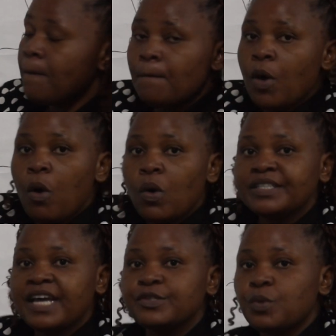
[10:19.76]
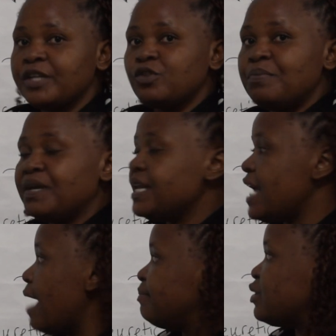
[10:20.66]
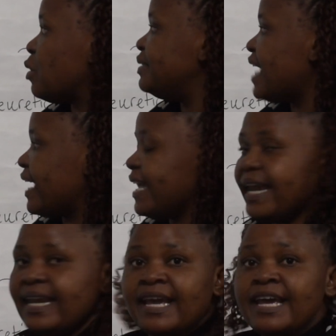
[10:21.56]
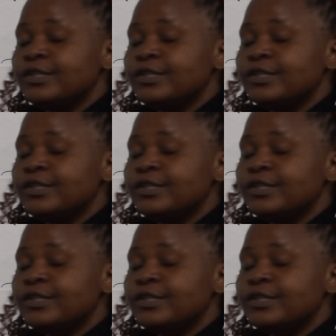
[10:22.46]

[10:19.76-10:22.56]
More water is going to be reabsorbed again.